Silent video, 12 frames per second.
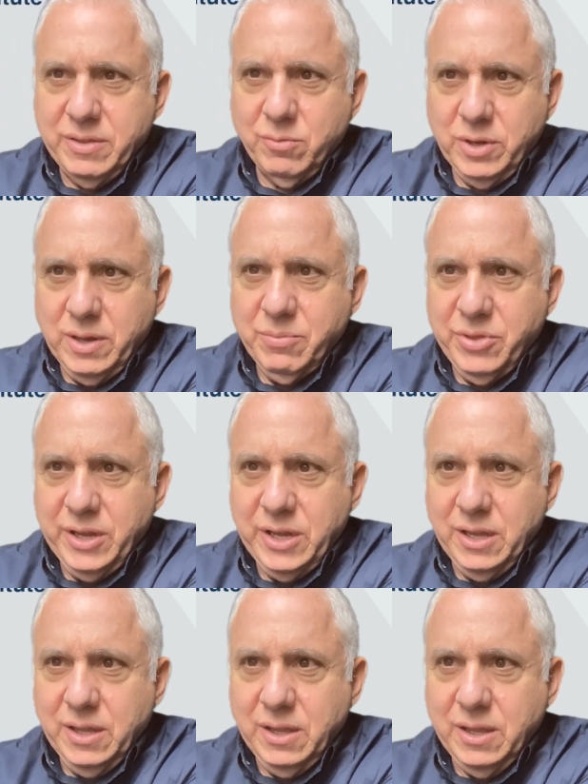When I'm
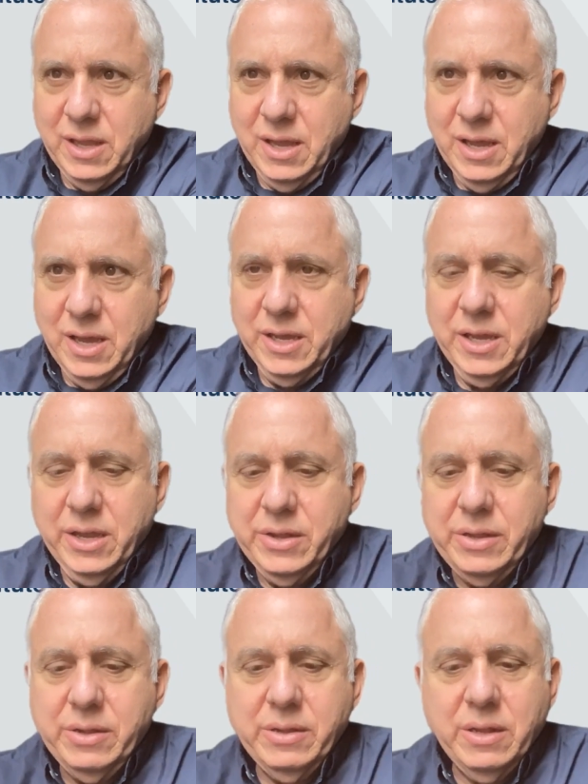thinking AI
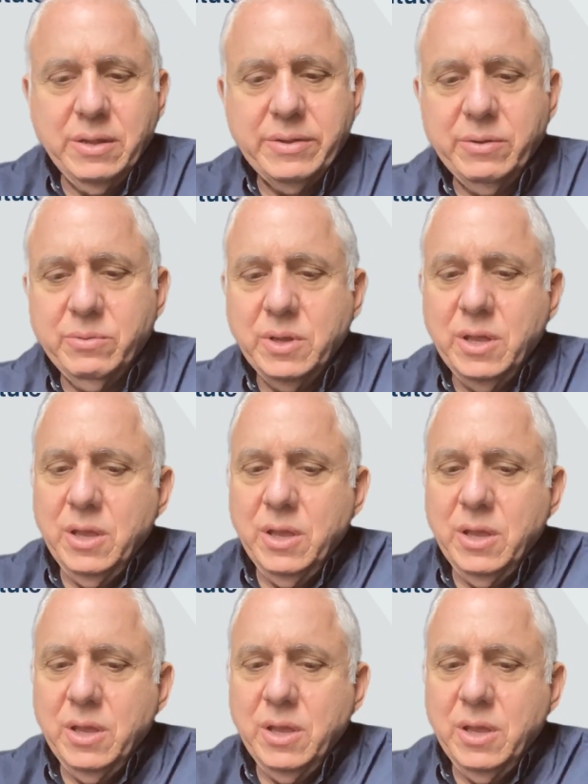cases. So